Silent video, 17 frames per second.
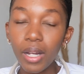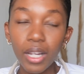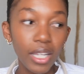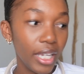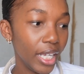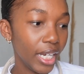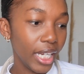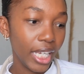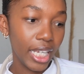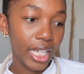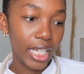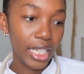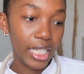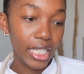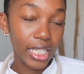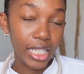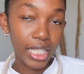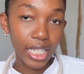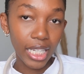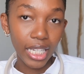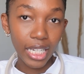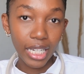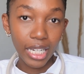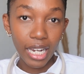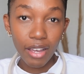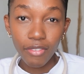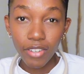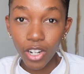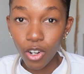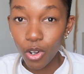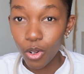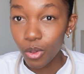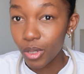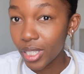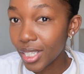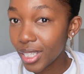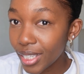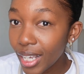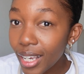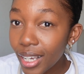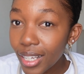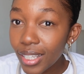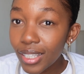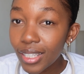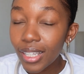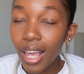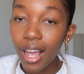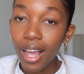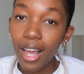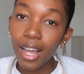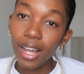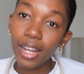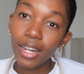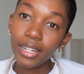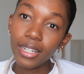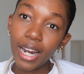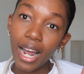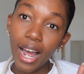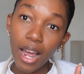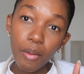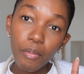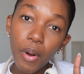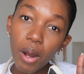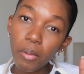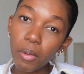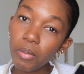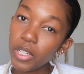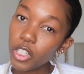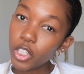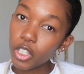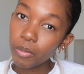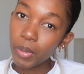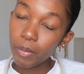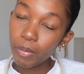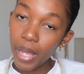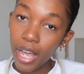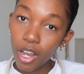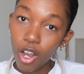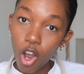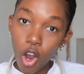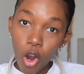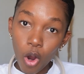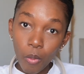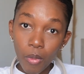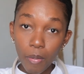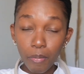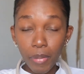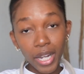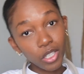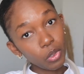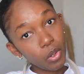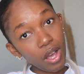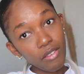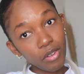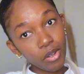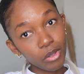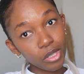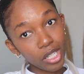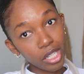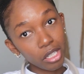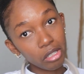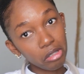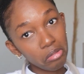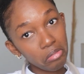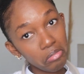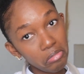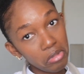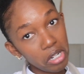It is 11:06 and I probably should be back home by 12:06.